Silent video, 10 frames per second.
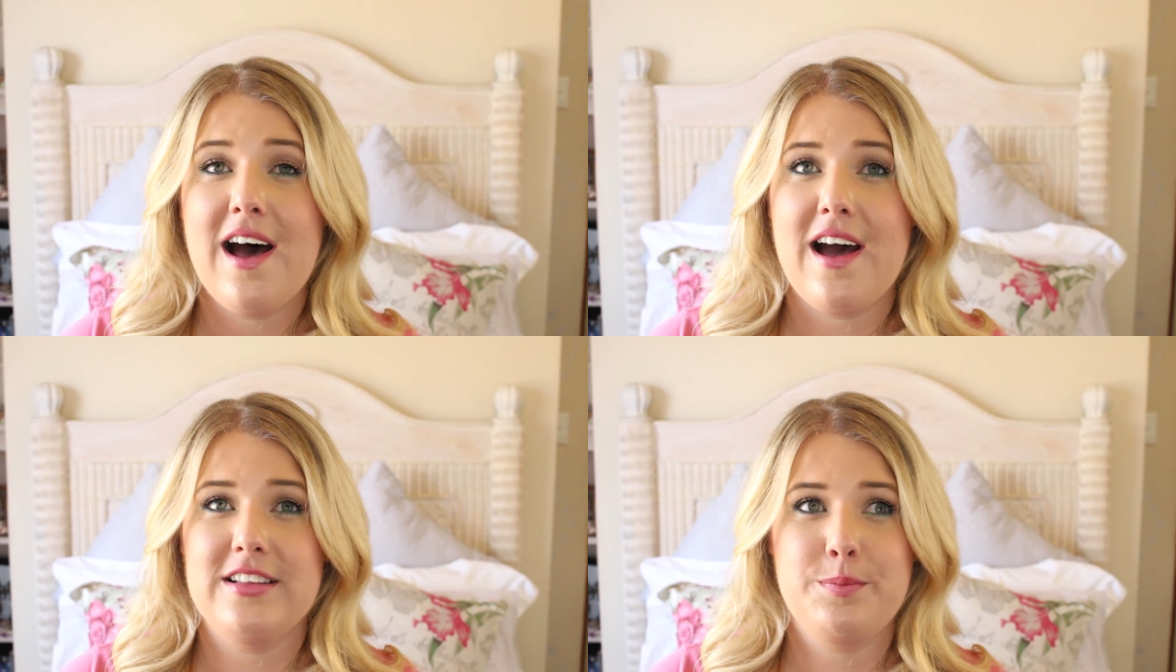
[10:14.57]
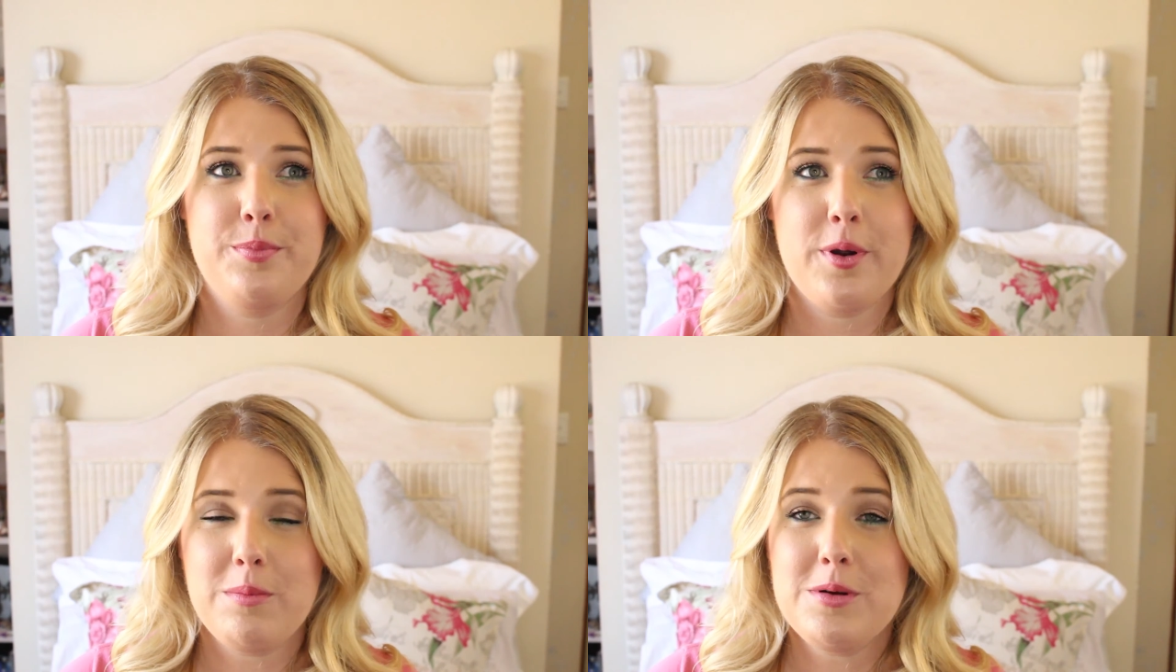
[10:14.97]
It's
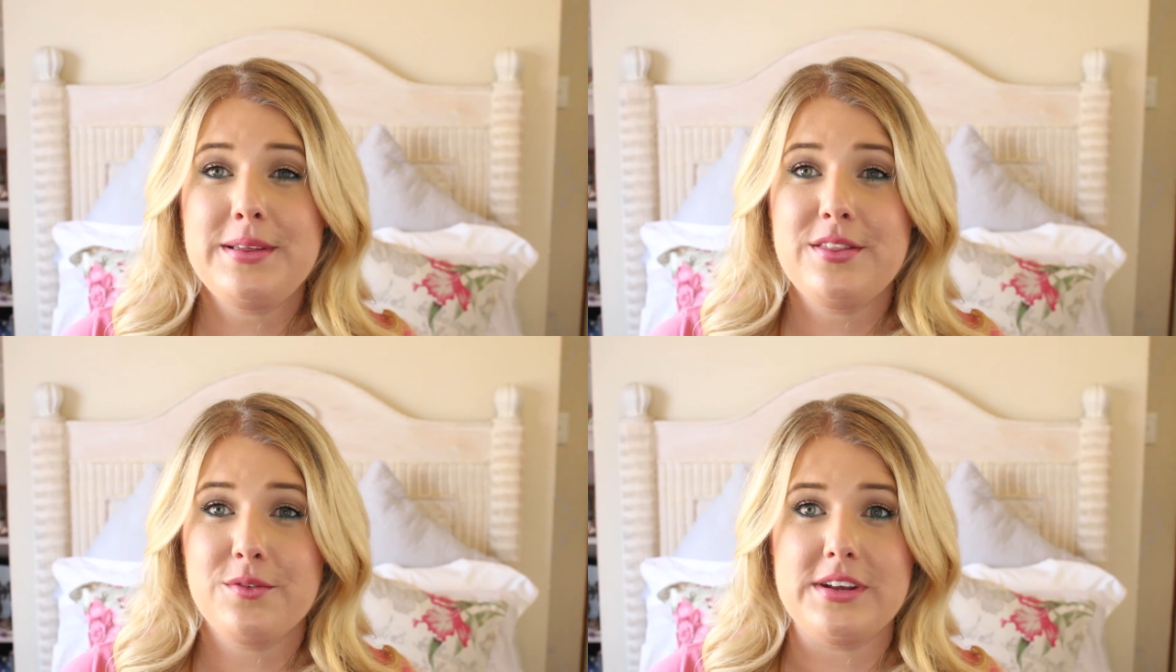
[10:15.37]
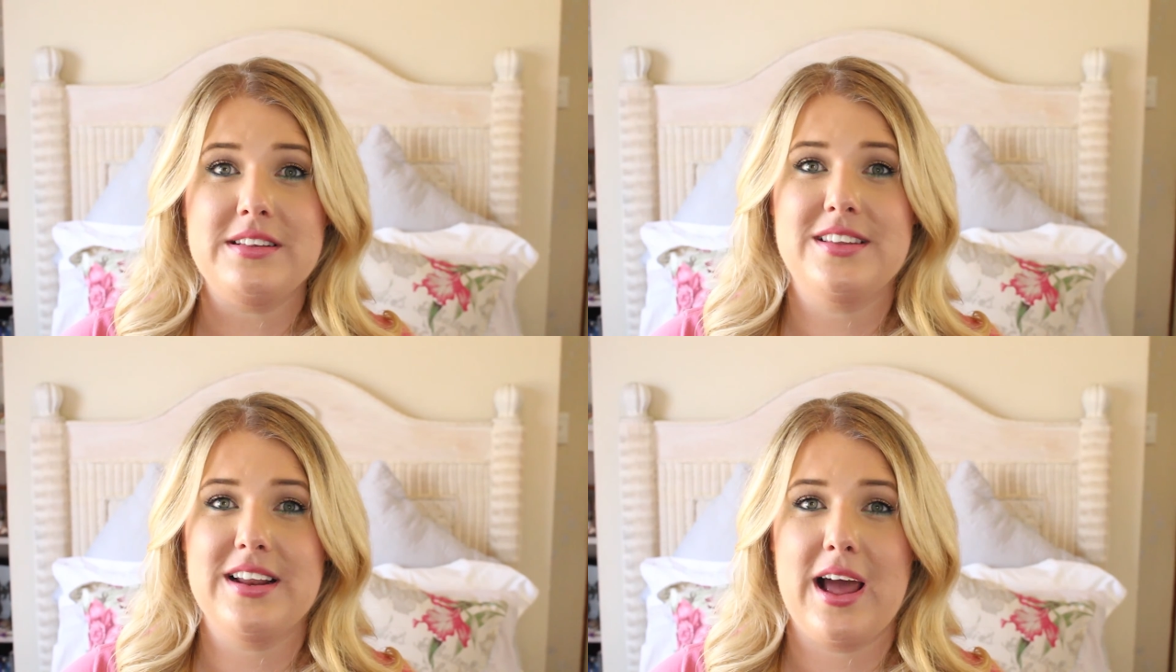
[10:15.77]
probably the
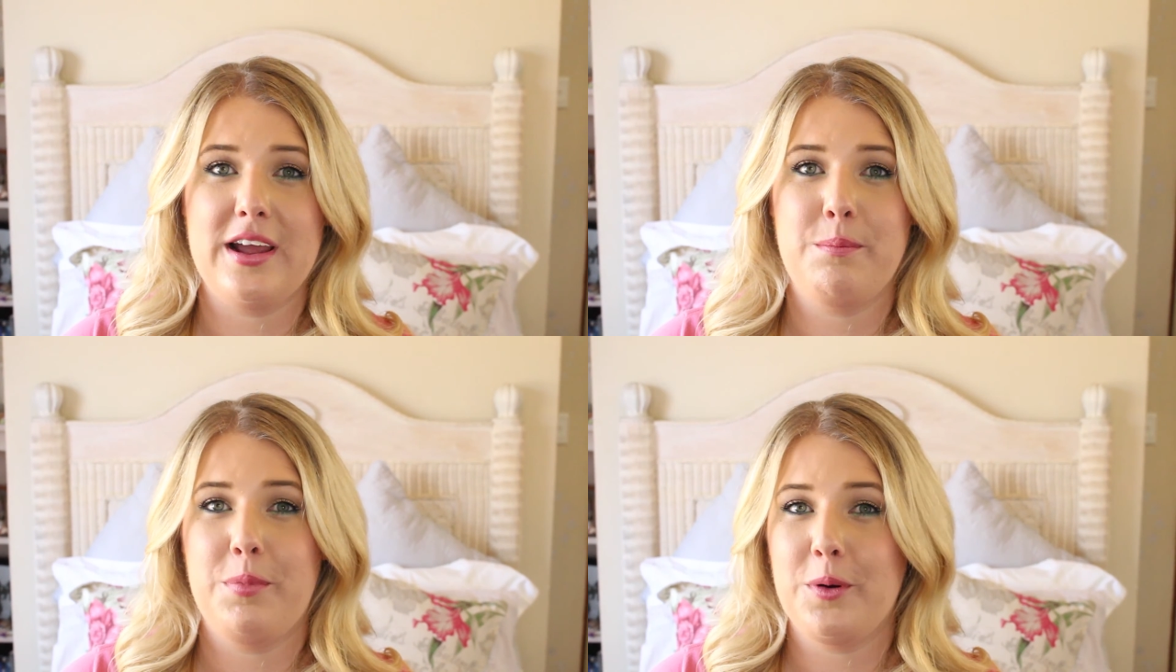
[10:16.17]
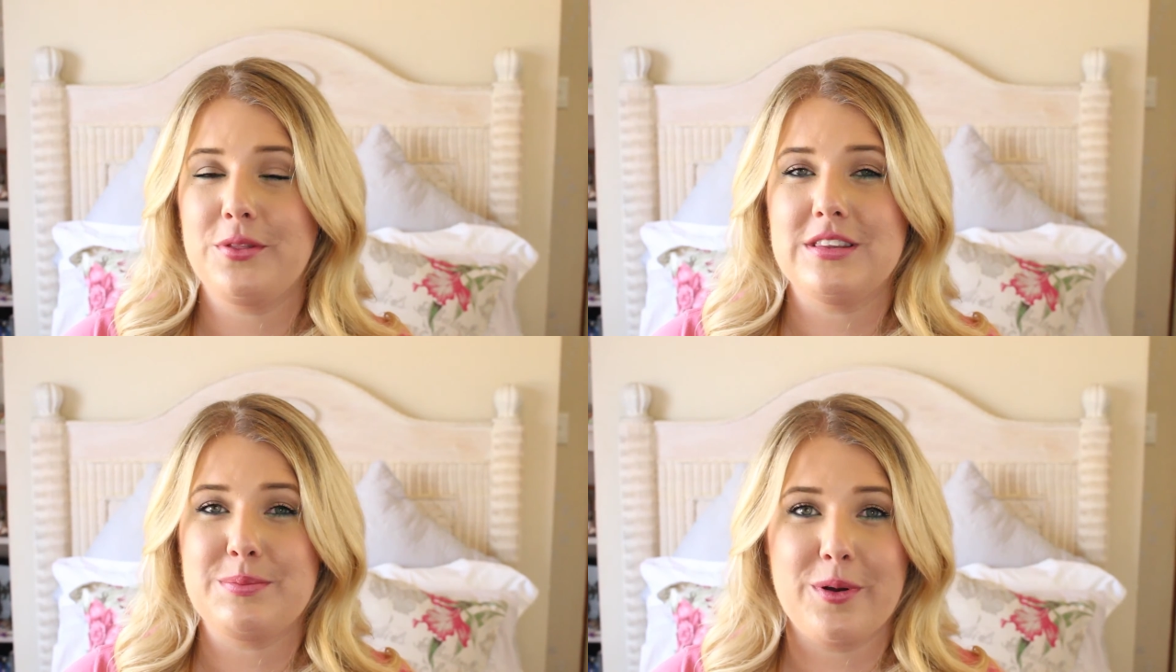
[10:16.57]
reason I
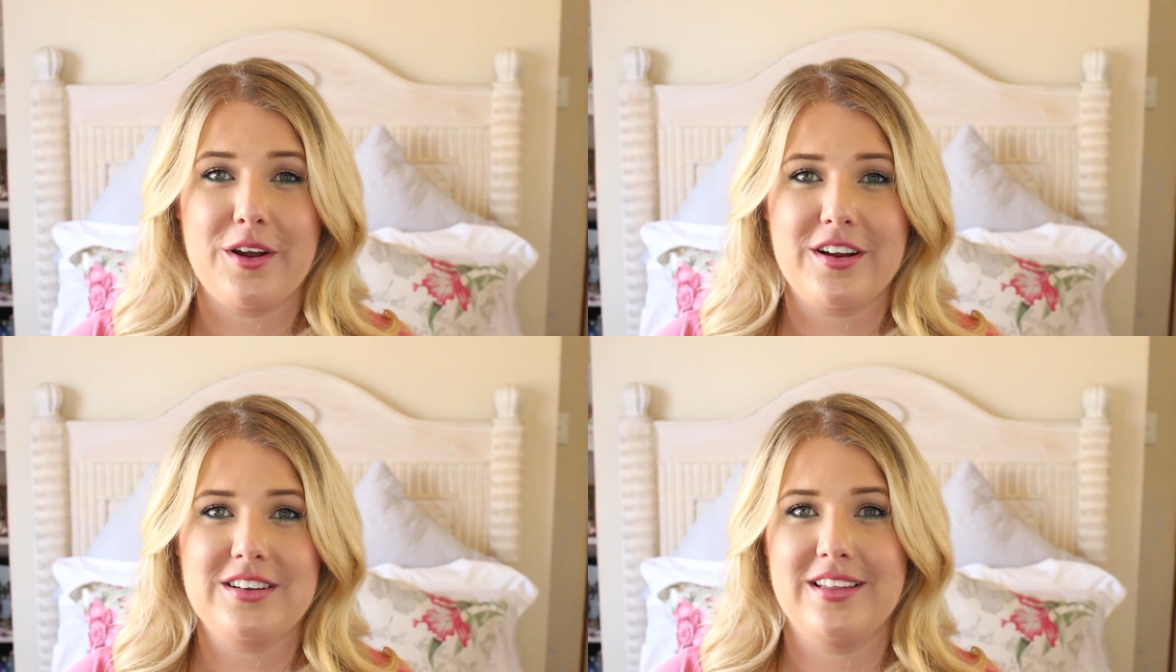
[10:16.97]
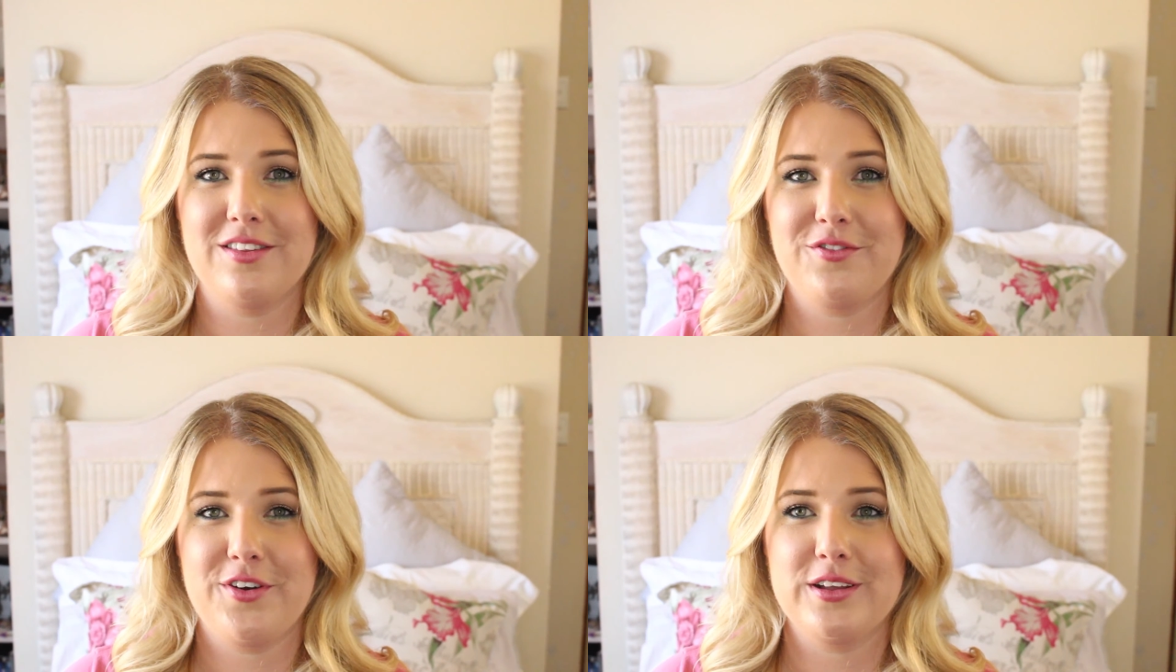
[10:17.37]
bought this product in
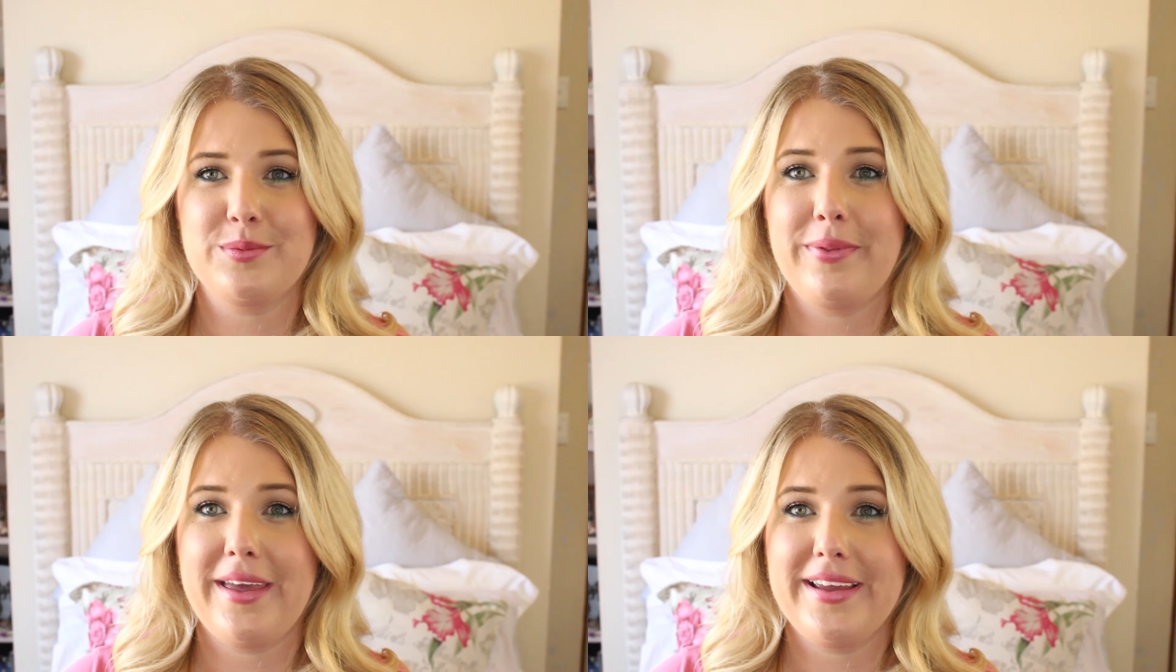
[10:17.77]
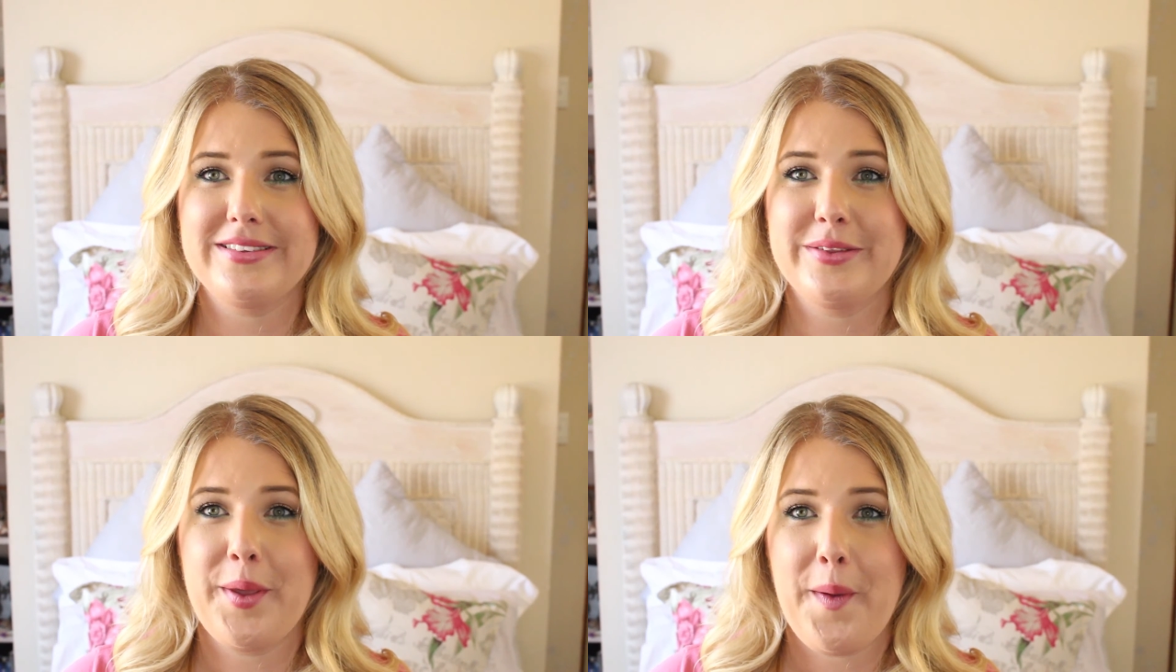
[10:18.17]
the first
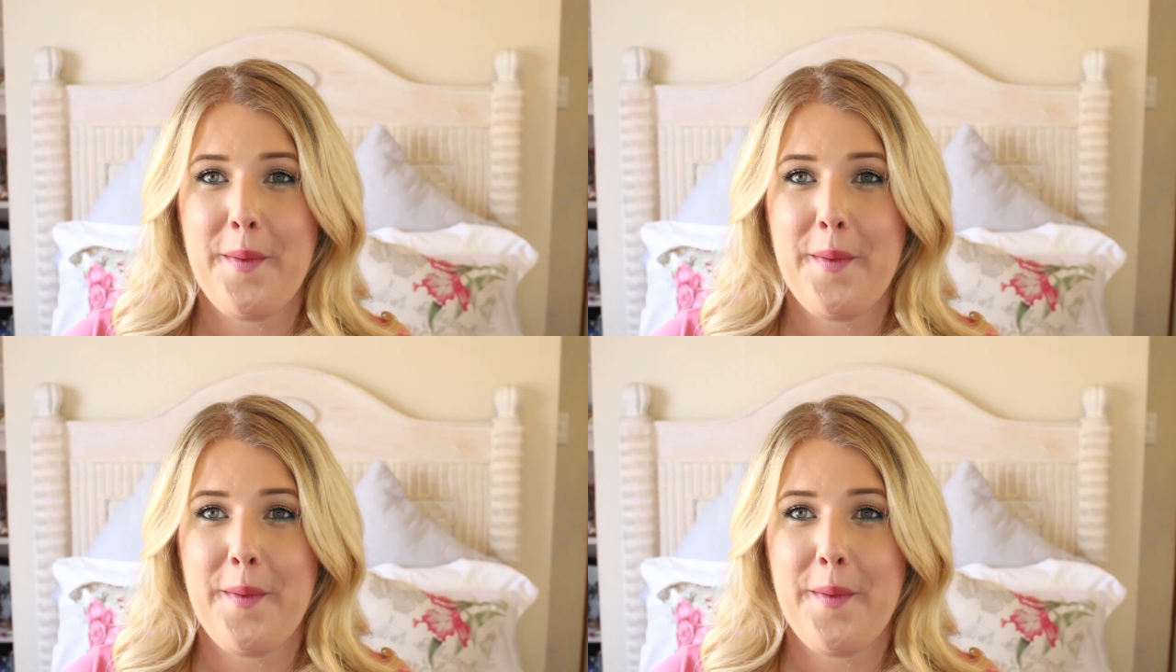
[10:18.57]
place.